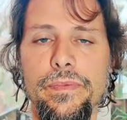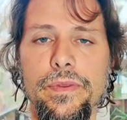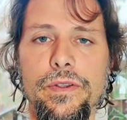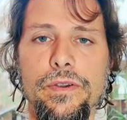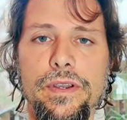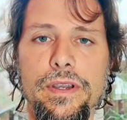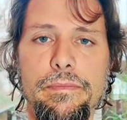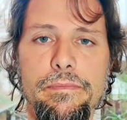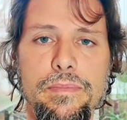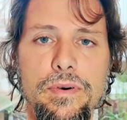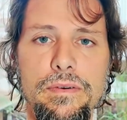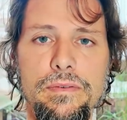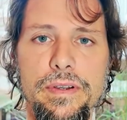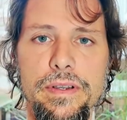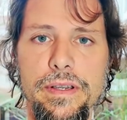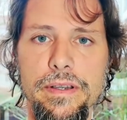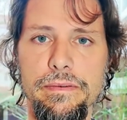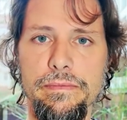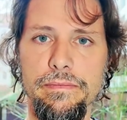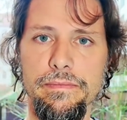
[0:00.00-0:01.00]
You can
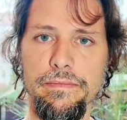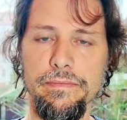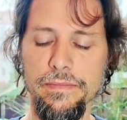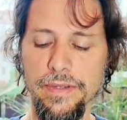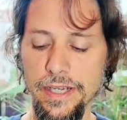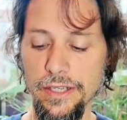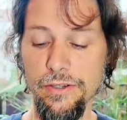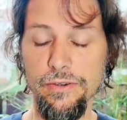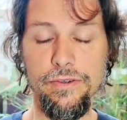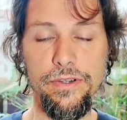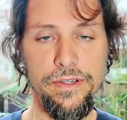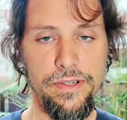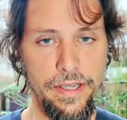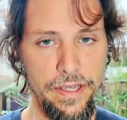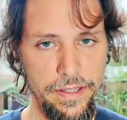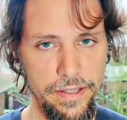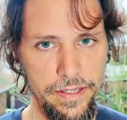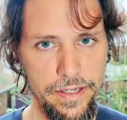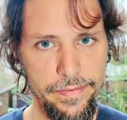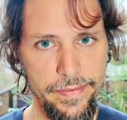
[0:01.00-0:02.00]
probably, I shouldn't
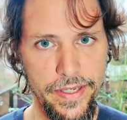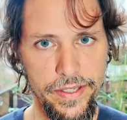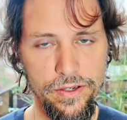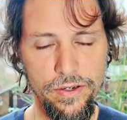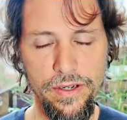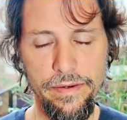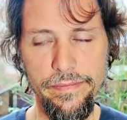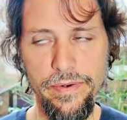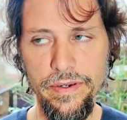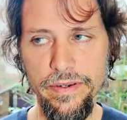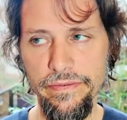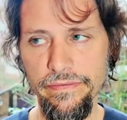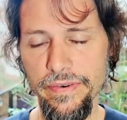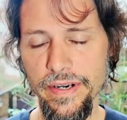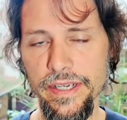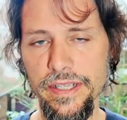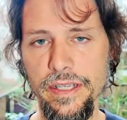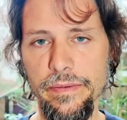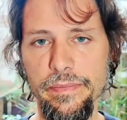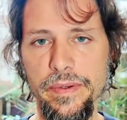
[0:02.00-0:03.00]
say this, but you can probably
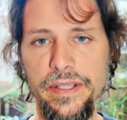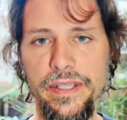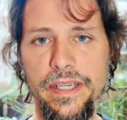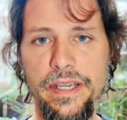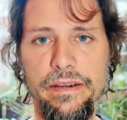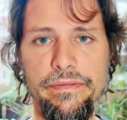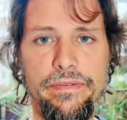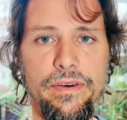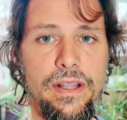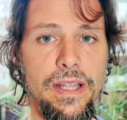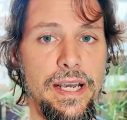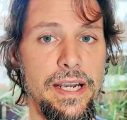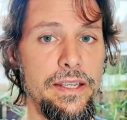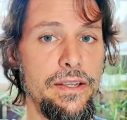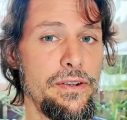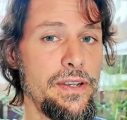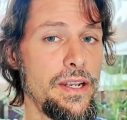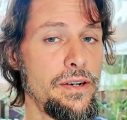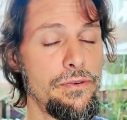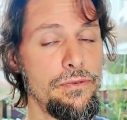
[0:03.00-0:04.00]
find the PDF
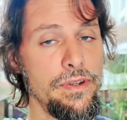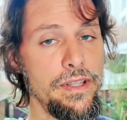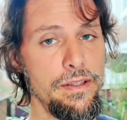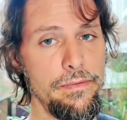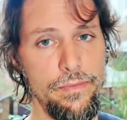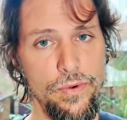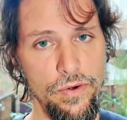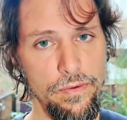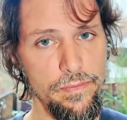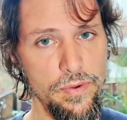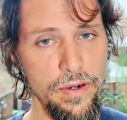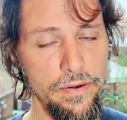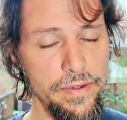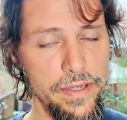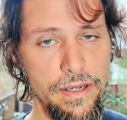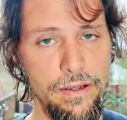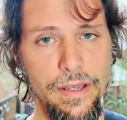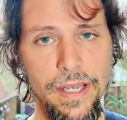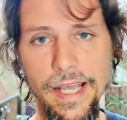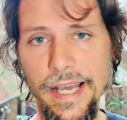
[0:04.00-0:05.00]
online. You can read the book
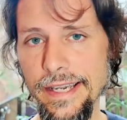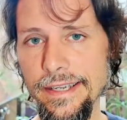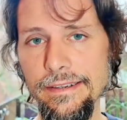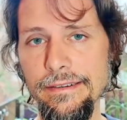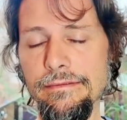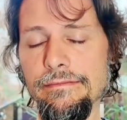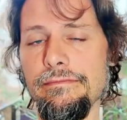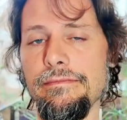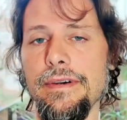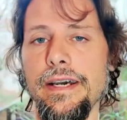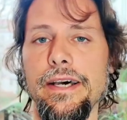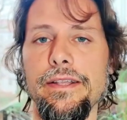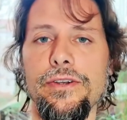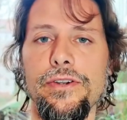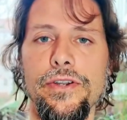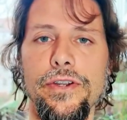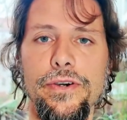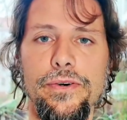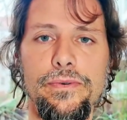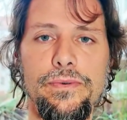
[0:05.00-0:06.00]
probably online. I
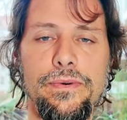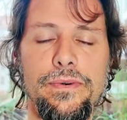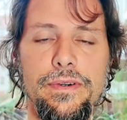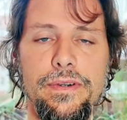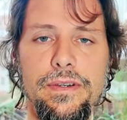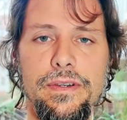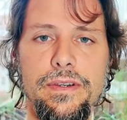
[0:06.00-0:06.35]
don't know.